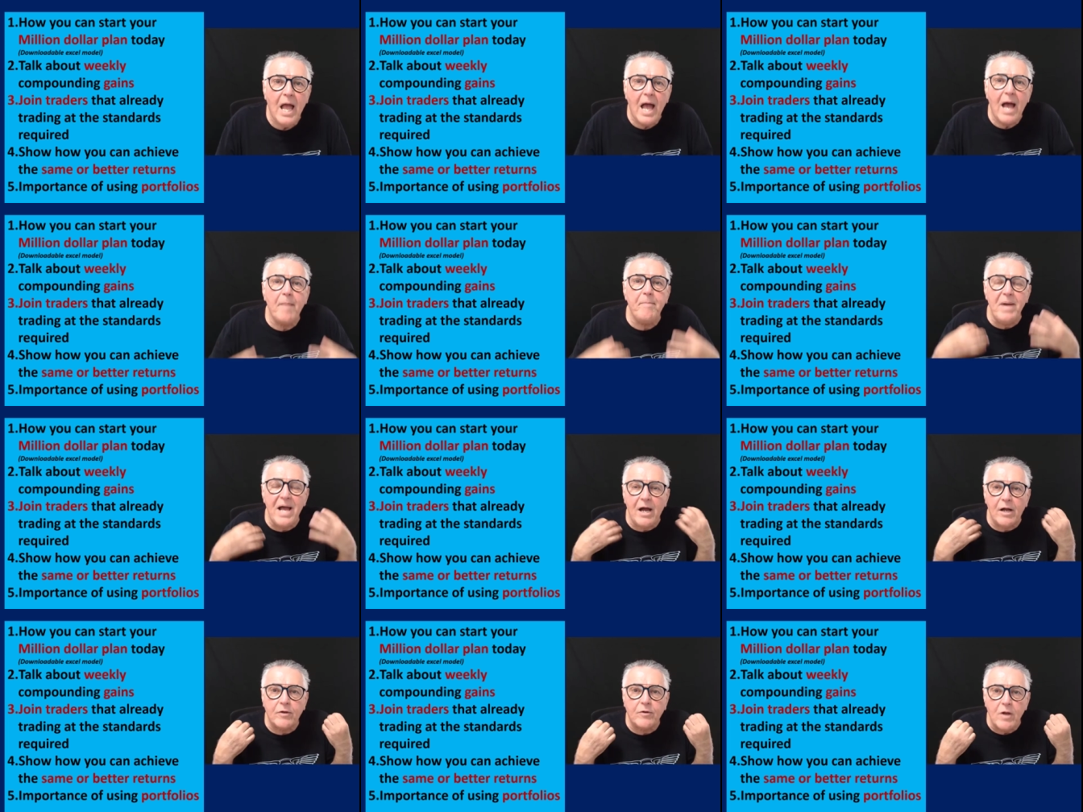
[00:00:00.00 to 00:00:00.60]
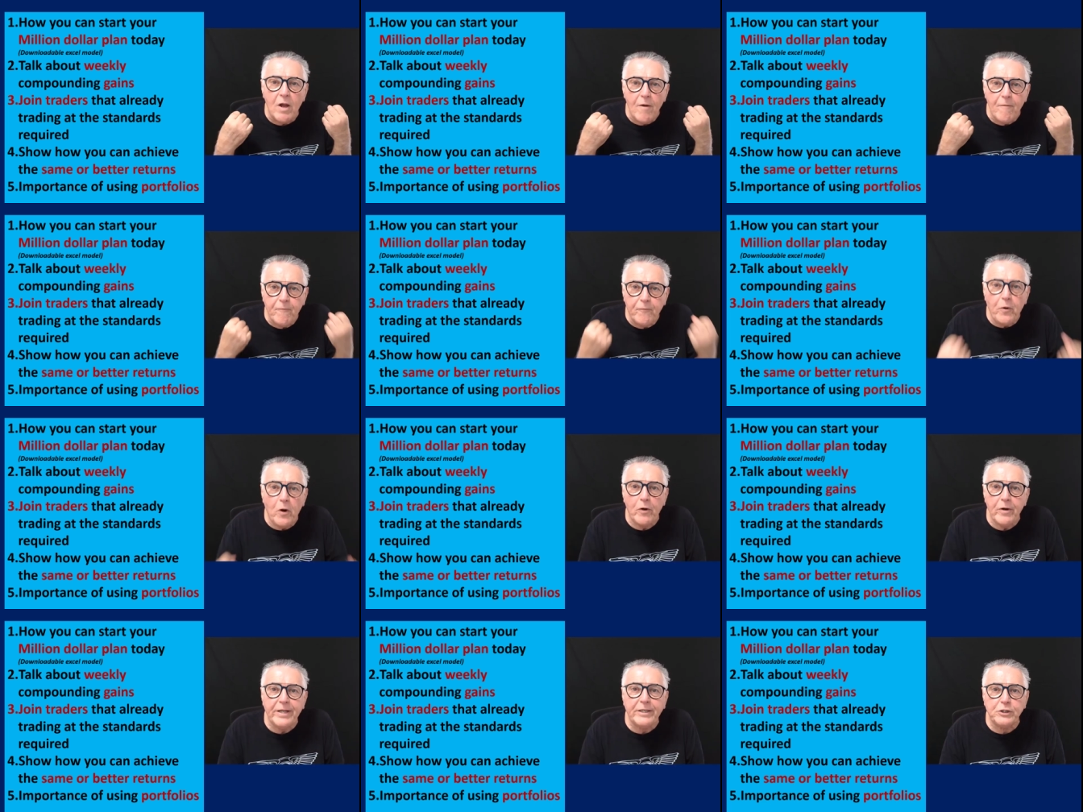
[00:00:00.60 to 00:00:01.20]
about
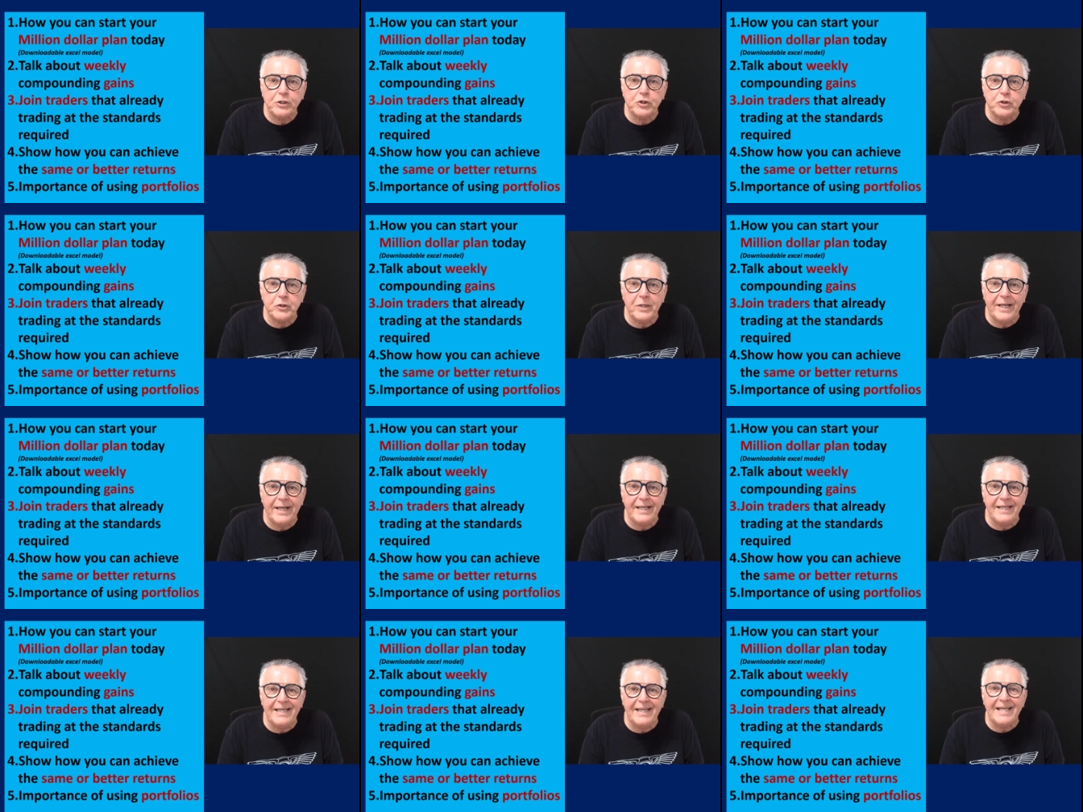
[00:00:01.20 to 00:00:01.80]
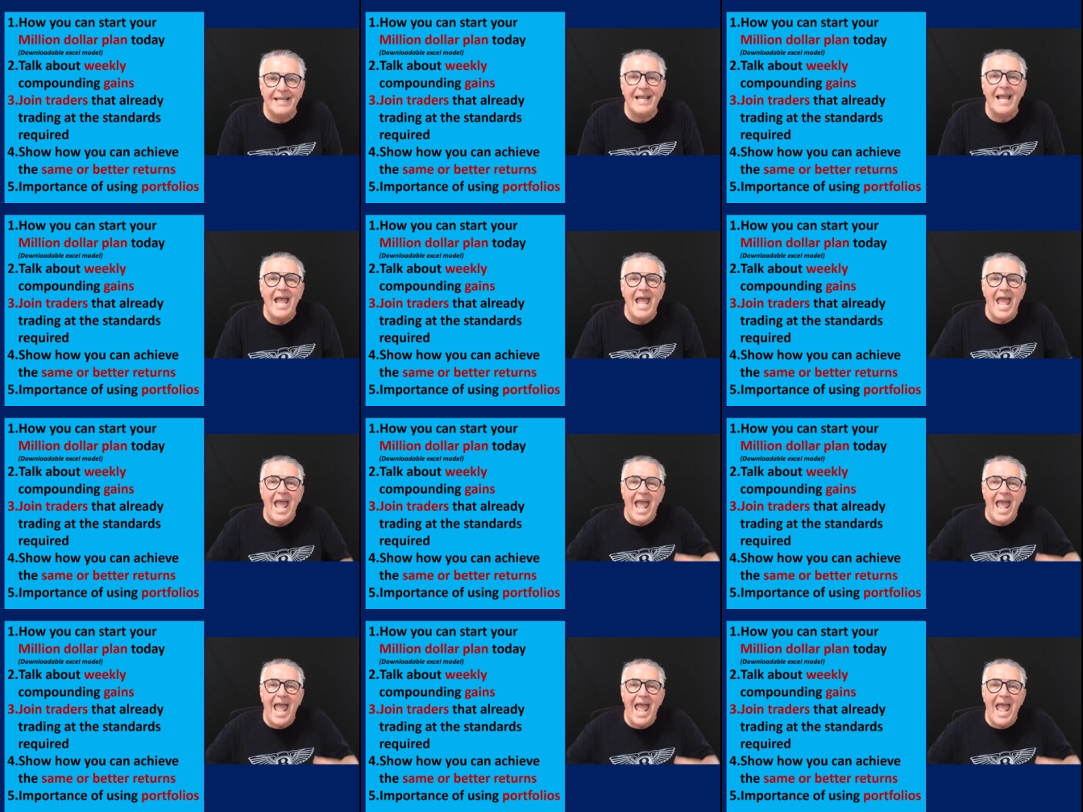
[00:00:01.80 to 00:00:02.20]
forex trading